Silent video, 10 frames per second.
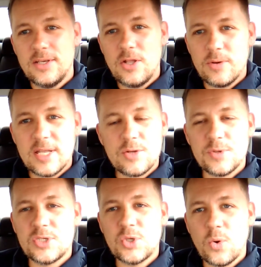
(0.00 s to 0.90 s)
you don't get to
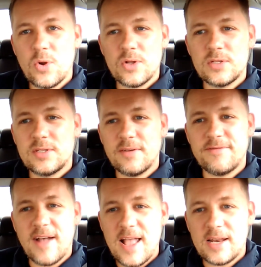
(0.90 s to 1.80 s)
resort to
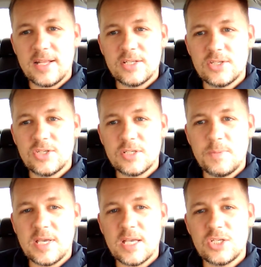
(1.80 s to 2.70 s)
violence just
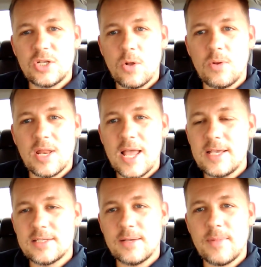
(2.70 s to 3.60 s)
because you don't
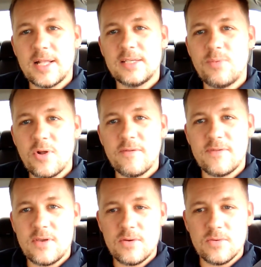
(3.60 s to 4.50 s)
like somebody's point
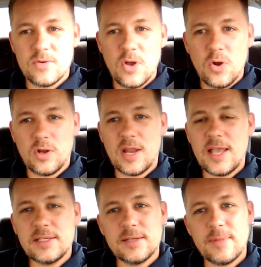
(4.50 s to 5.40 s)
of view or
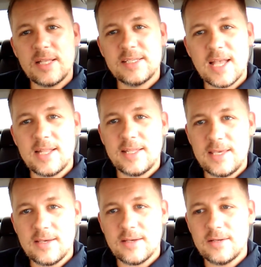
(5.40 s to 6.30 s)
like somebody's
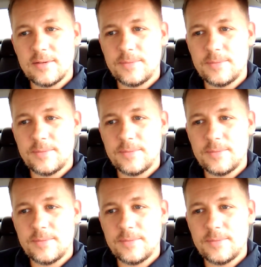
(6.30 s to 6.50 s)
idea.